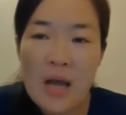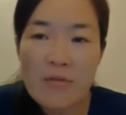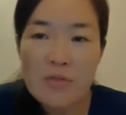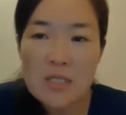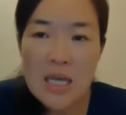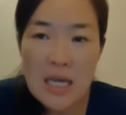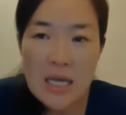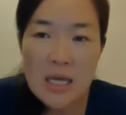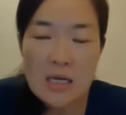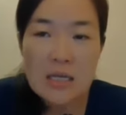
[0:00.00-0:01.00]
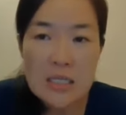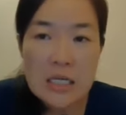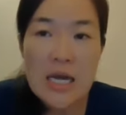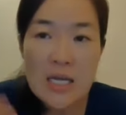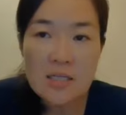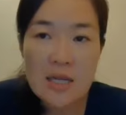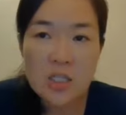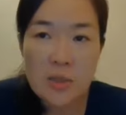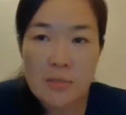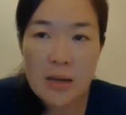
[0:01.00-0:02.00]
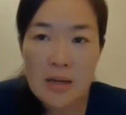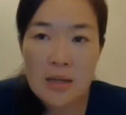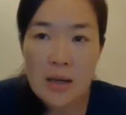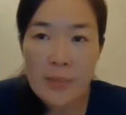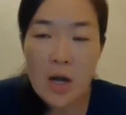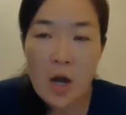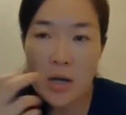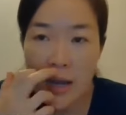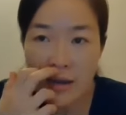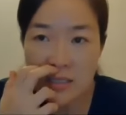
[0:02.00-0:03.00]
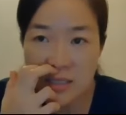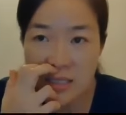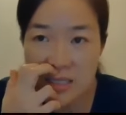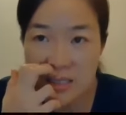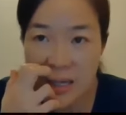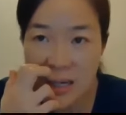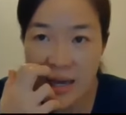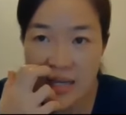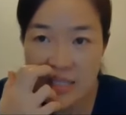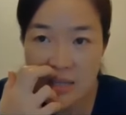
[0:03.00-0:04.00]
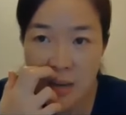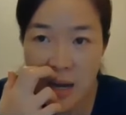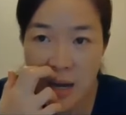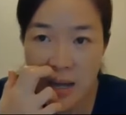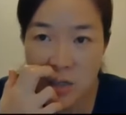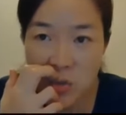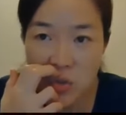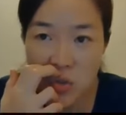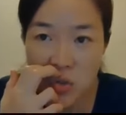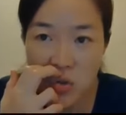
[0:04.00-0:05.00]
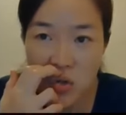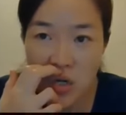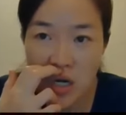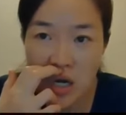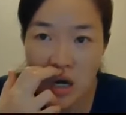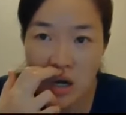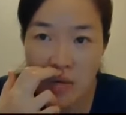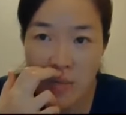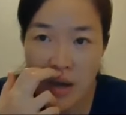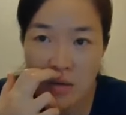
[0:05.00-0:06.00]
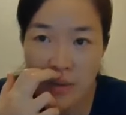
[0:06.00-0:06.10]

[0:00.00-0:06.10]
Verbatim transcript: after taking, he has uh, Peck Hong has this uh, eczema and also uh, Bell